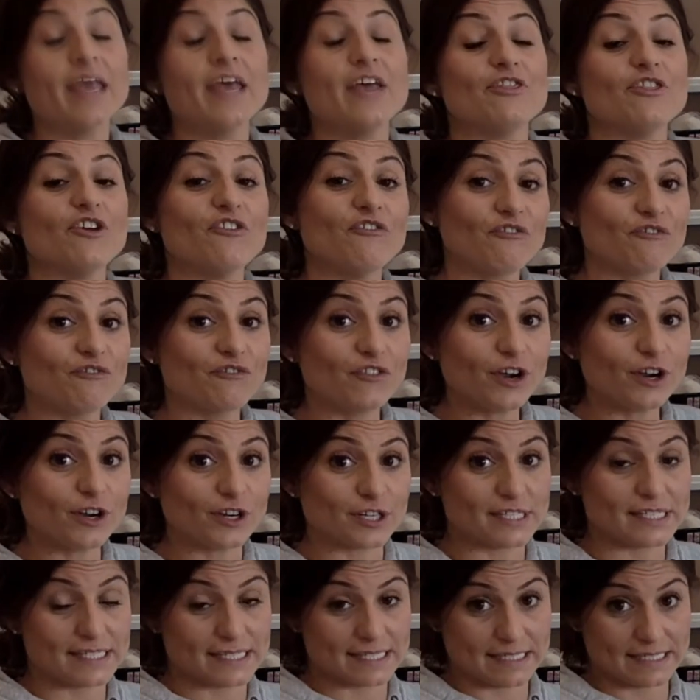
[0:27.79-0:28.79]
The
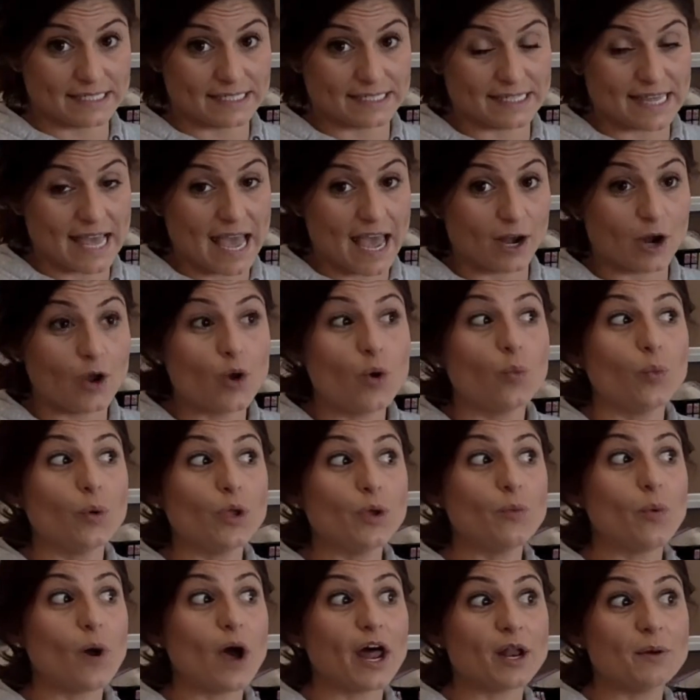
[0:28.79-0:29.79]
first is that we
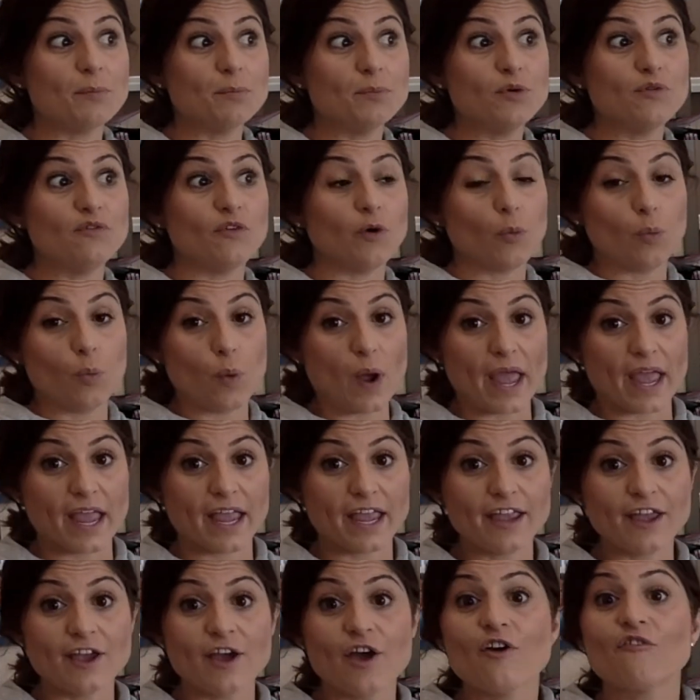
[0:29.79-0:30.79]
want to move
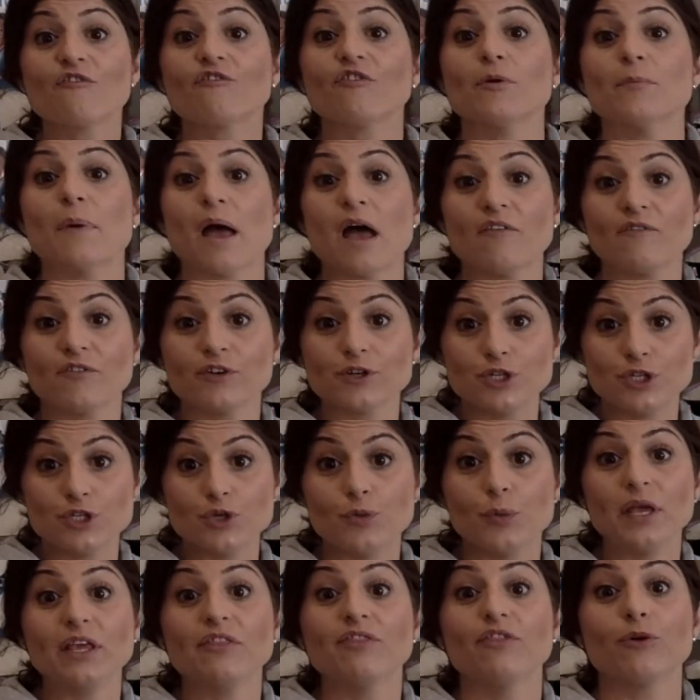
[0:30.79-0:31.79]
away from ever
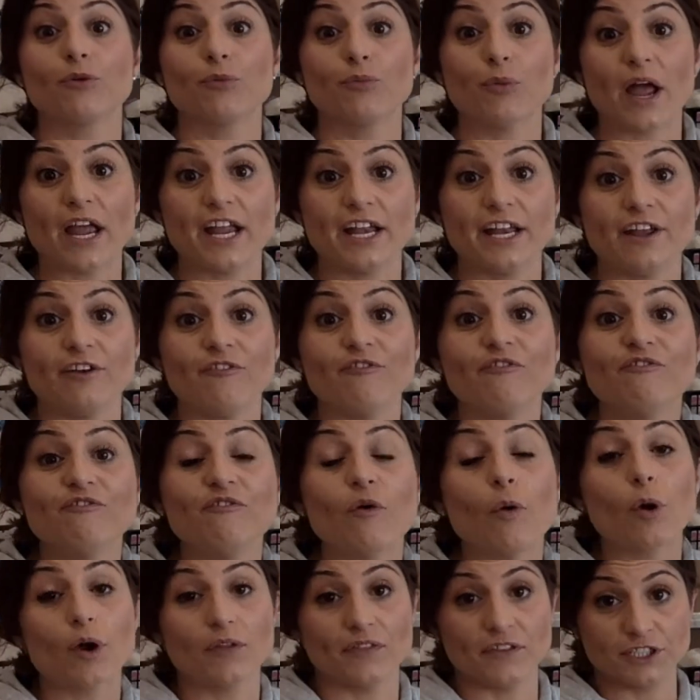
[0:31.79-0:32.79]
doing the writing
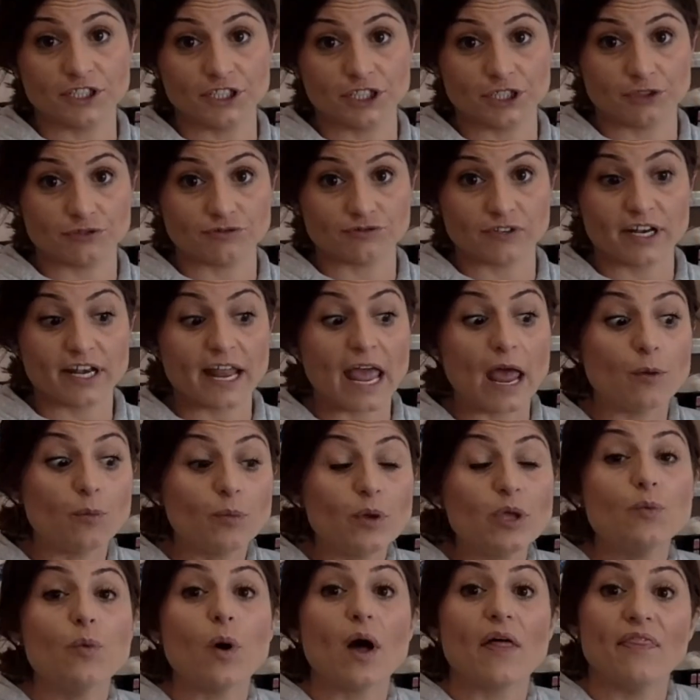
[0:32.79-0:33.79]
for the children, and we
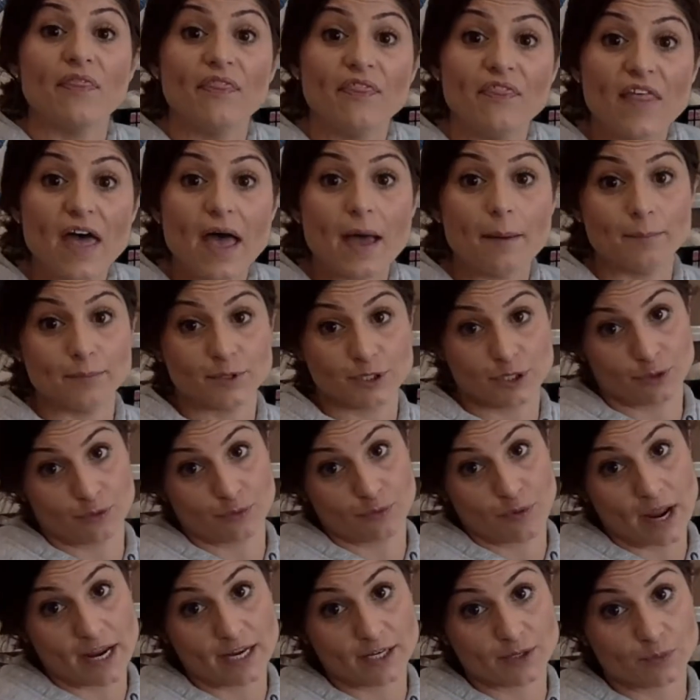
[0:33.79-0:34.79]
want them to
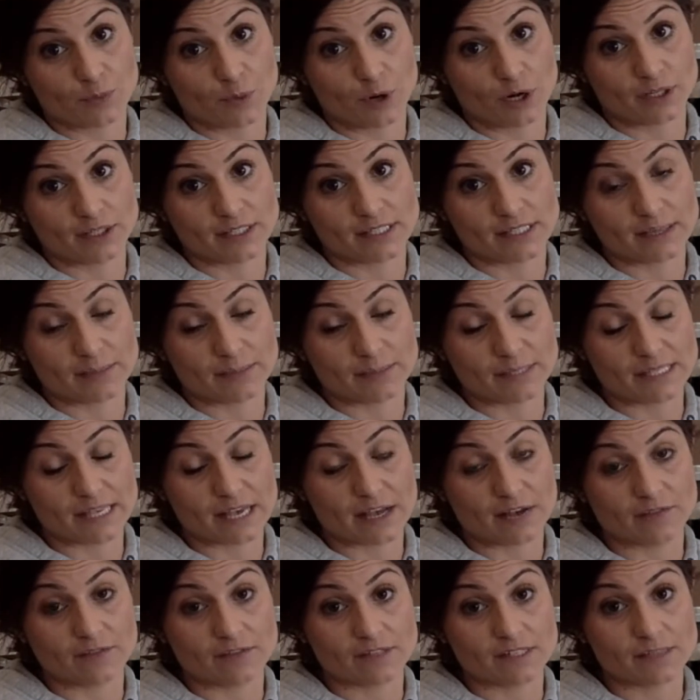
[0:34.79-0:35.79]
write words
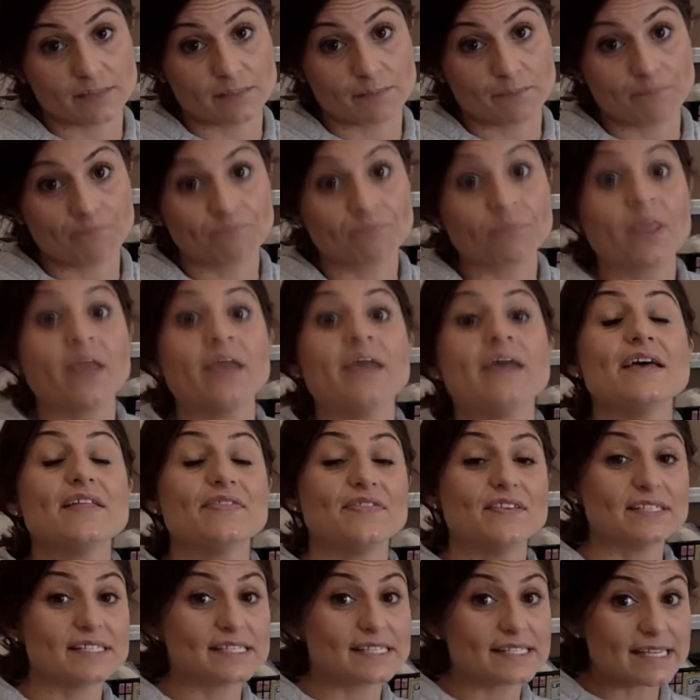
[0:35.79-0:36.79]
themselves.
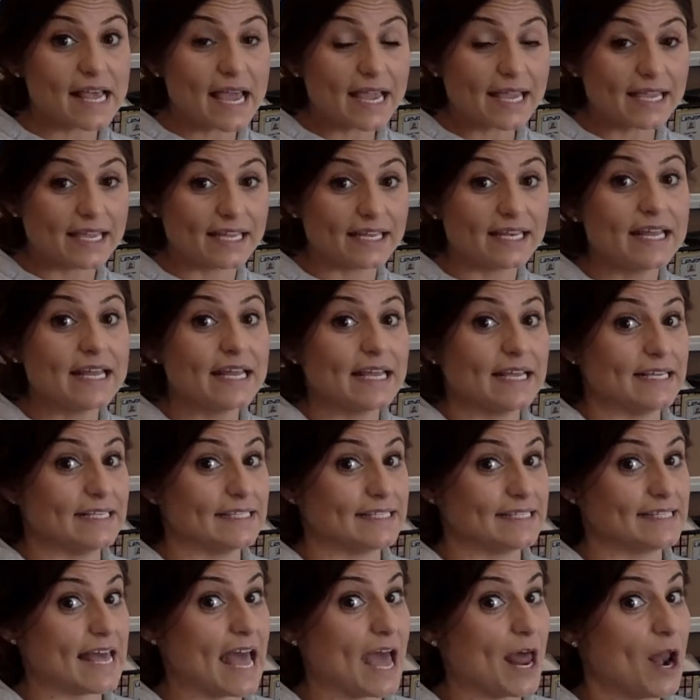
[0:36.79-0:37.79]
The second
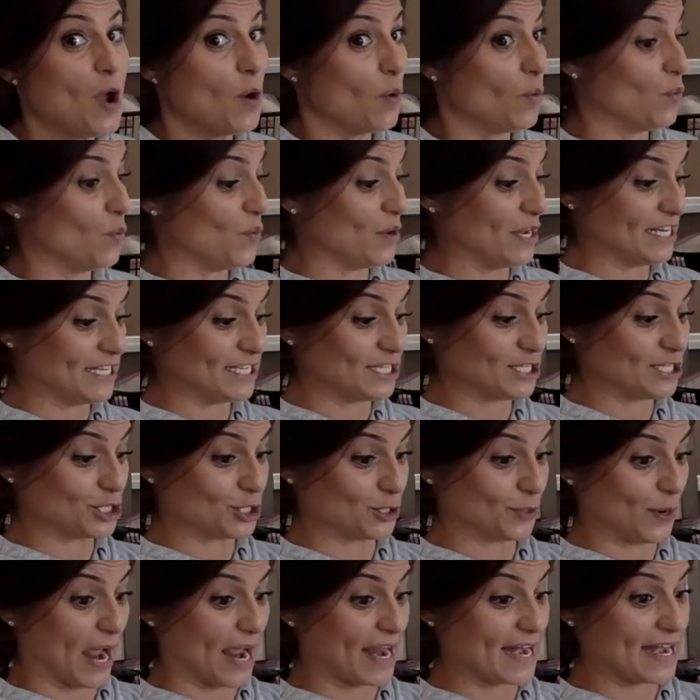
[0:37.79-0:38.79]
is that we
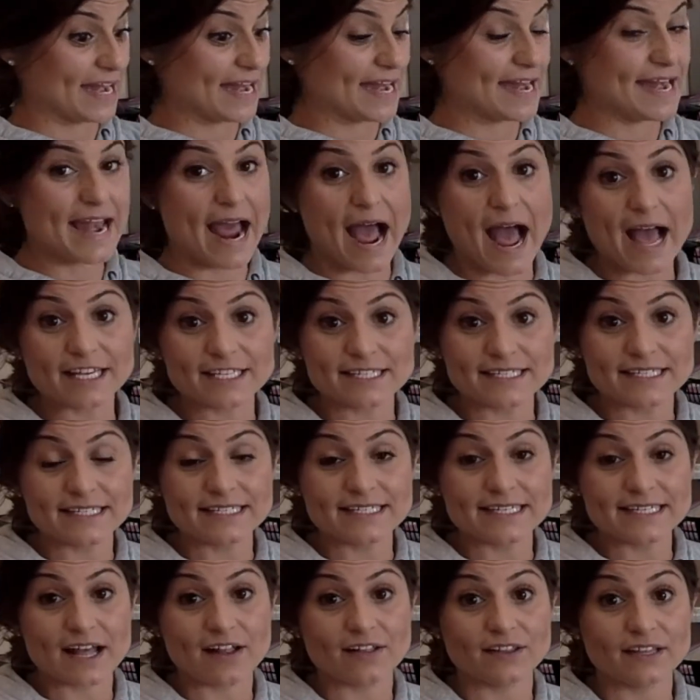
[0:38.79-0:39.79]
try not to
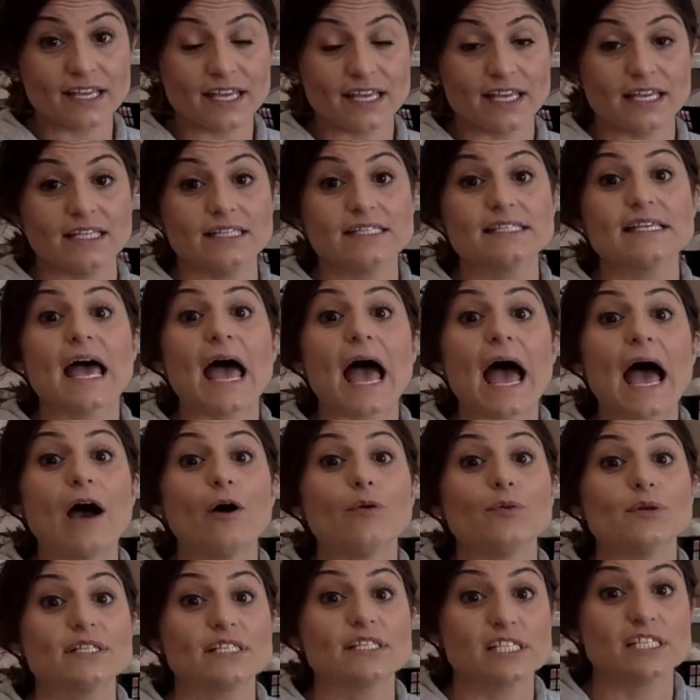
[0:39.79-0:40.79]
tell kids how
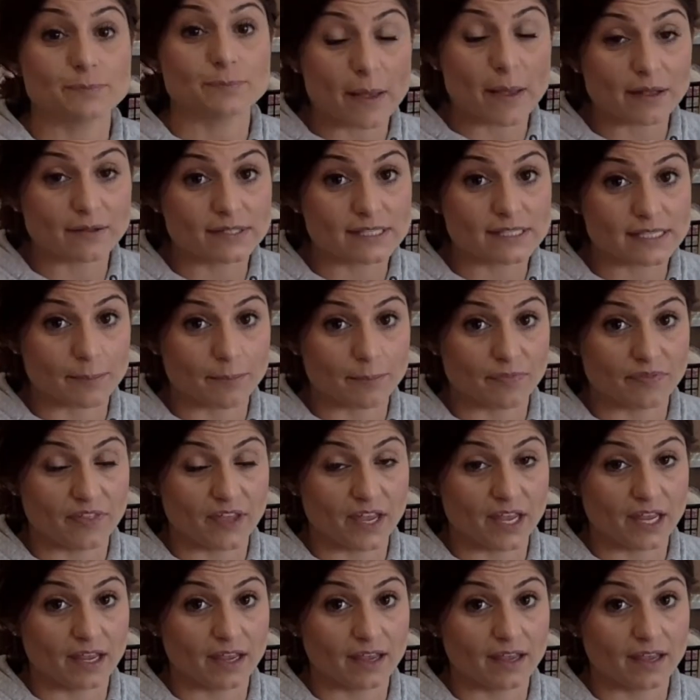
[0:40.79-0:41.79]
to spell something.